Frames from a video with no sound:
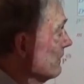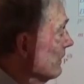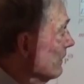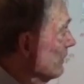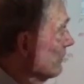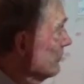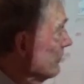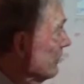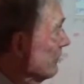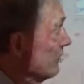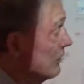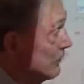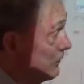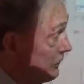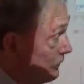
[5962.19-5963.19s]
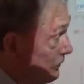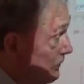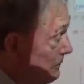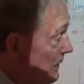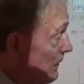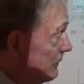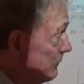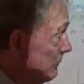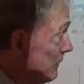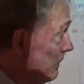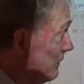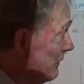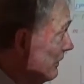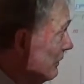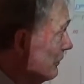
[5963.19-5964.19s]
There's the three
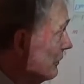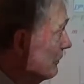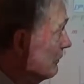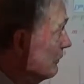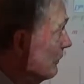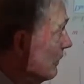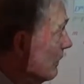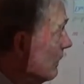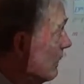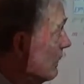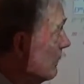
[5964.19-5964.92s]
possibilities for